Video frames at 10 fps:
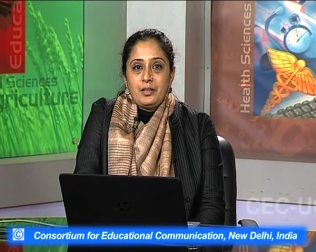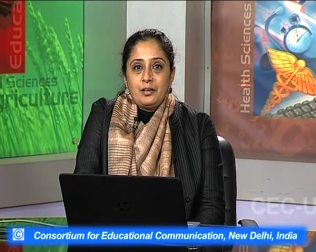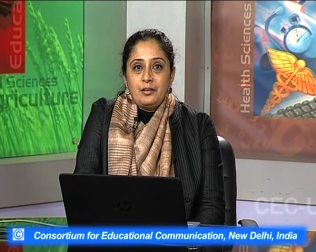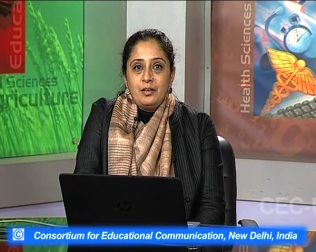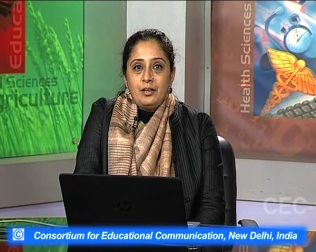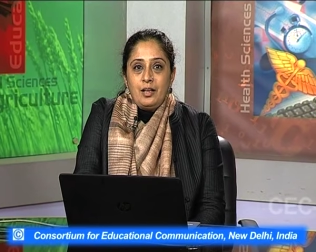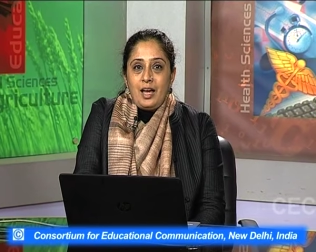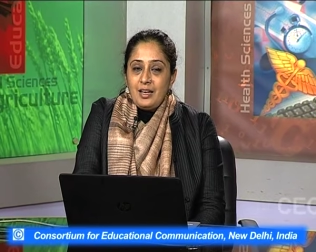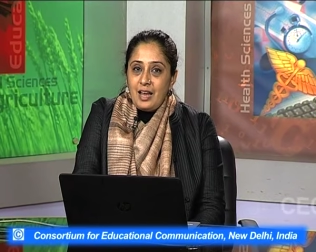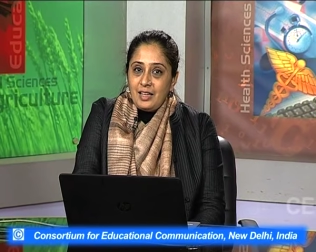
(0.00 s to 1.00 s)
by then.
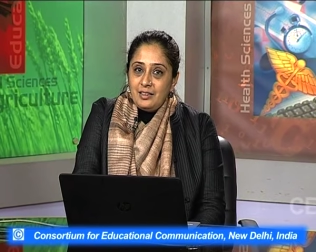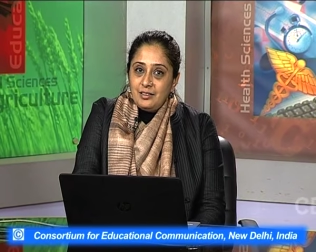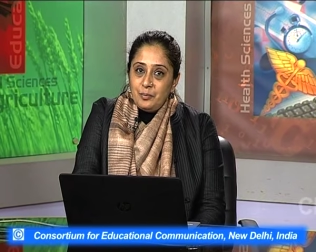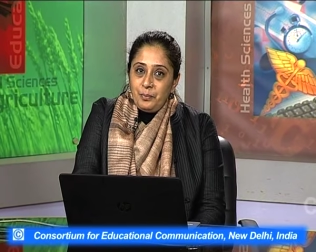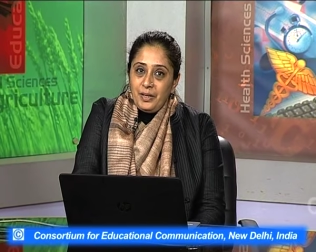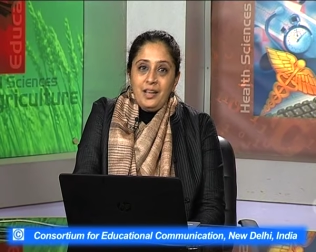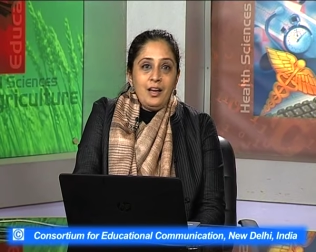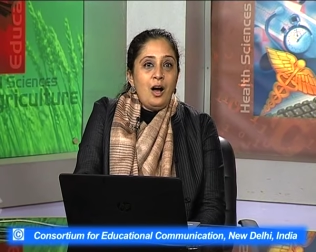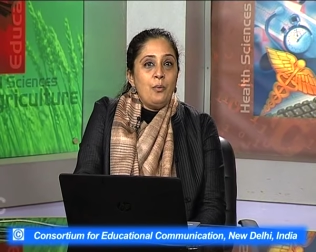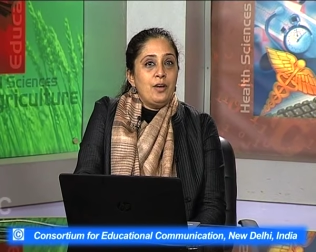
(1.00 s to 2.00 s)
And at the, the
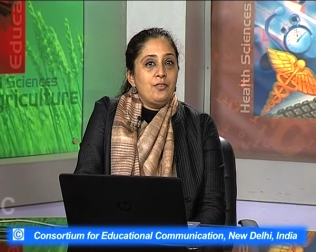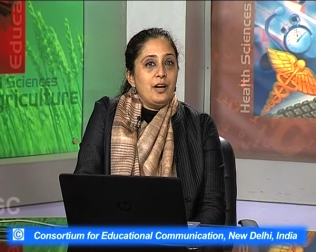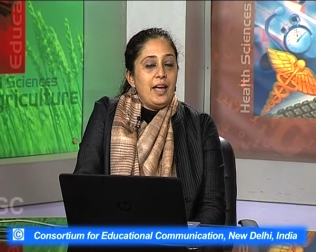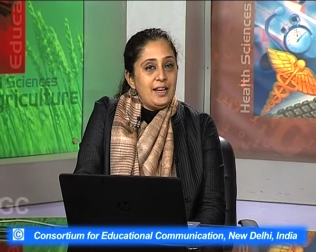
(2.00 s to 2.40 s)
play, however,